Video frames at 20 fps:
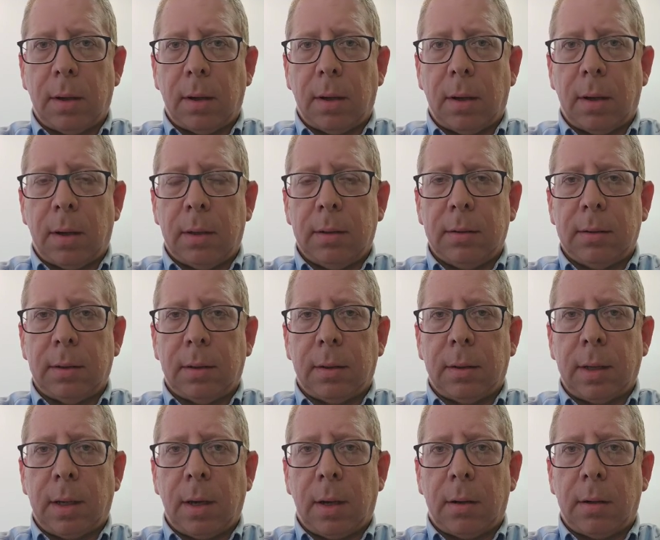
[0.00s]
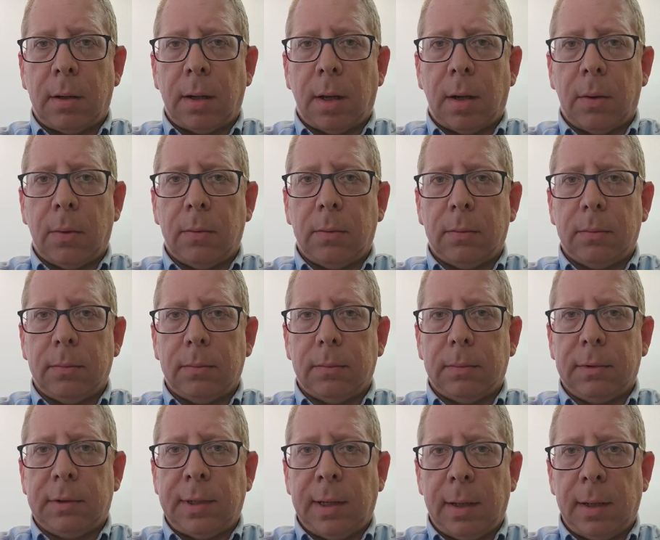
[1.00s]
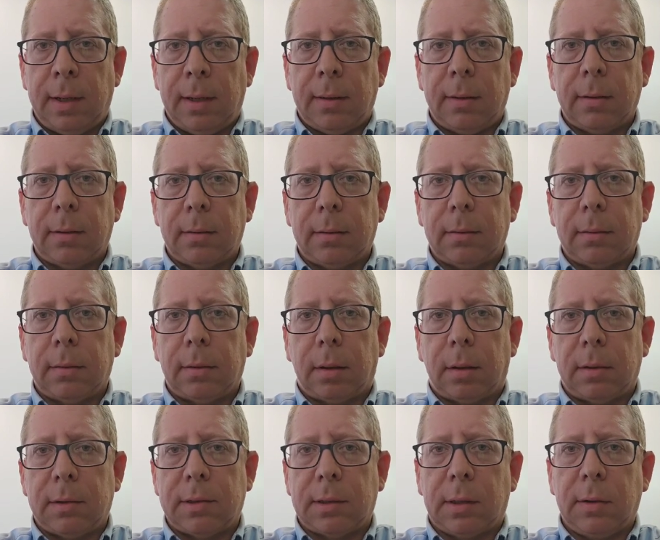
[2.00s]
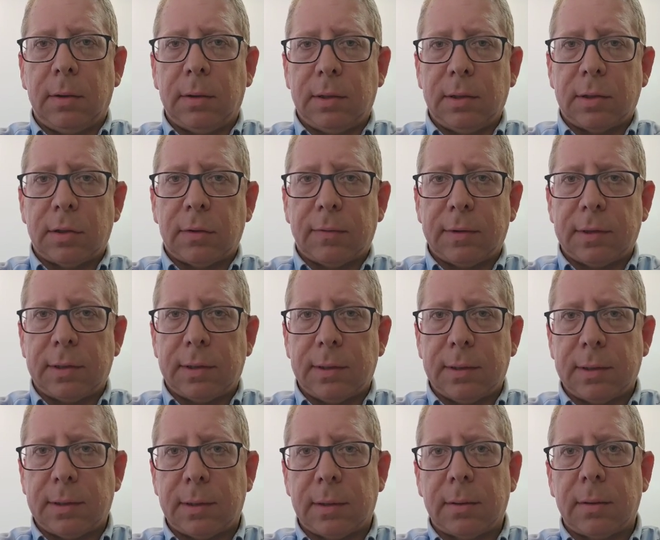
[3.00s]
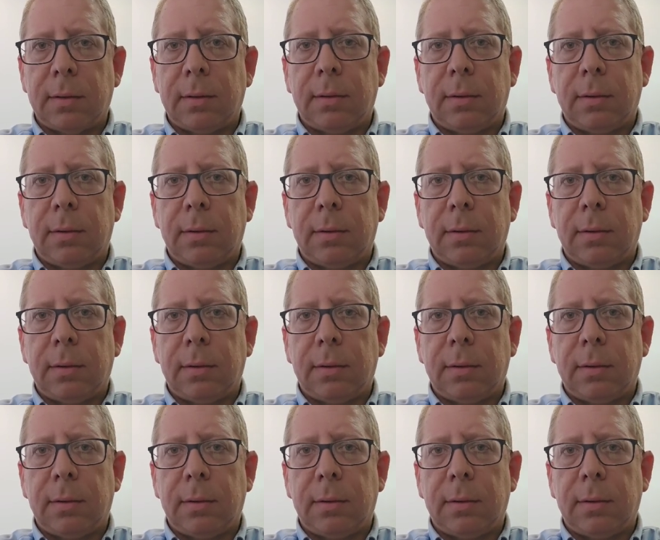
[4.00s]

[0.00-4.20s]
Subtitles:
And they are now telling our security services